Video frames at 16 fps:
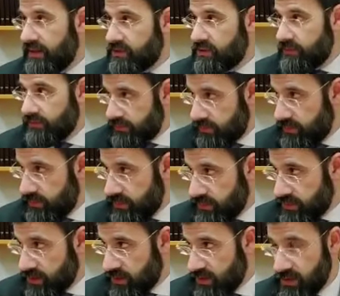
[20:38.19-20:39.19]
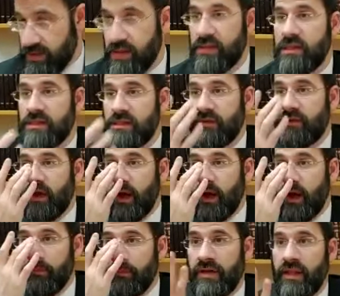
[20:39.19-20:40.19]
There's a sense of
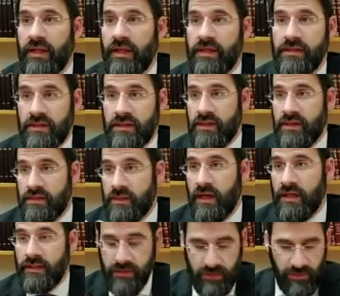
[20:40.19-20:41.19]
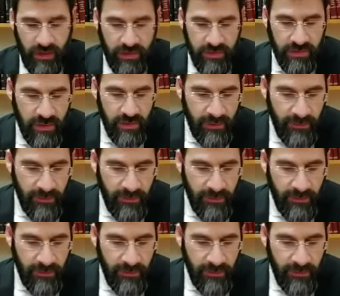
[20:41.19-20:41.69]
comfort in that sense. That's the idea, right?